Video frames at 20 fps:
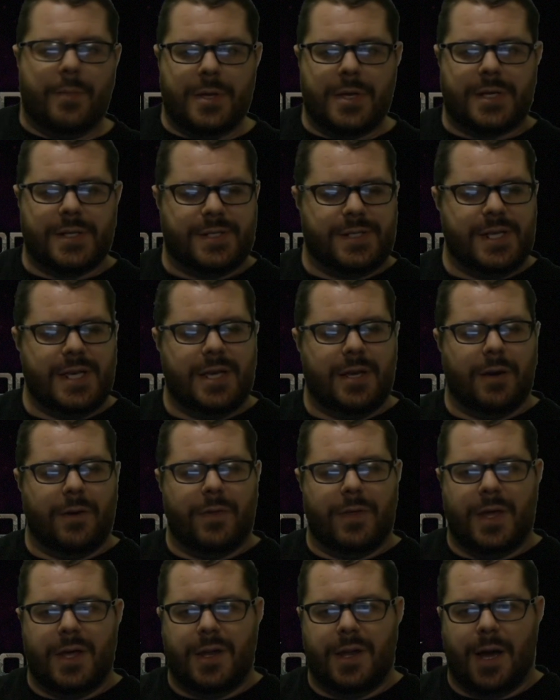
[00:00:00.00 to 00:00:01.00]
You can see
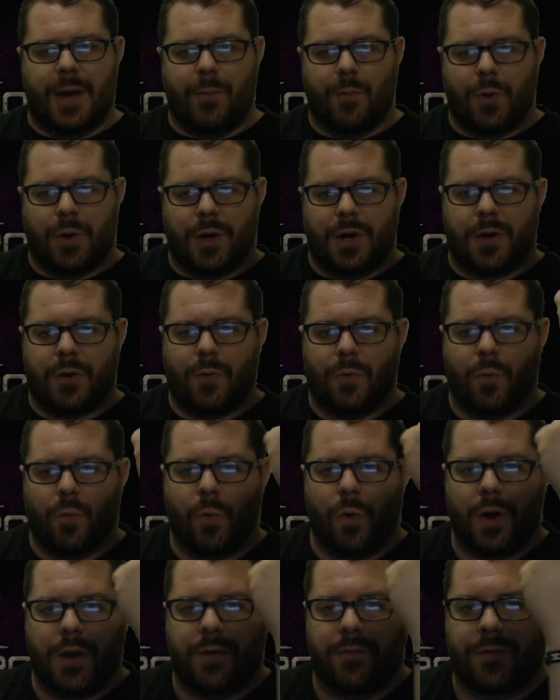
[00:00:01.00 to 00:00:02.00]
here that I'm wearing
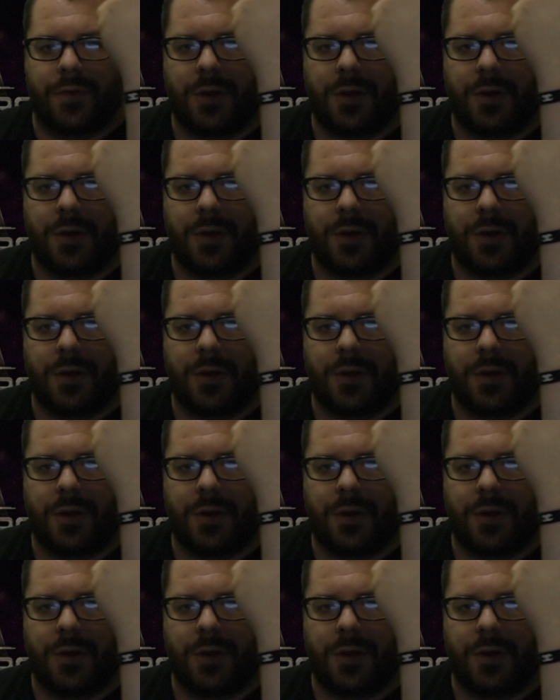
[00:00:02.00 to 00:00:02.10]
one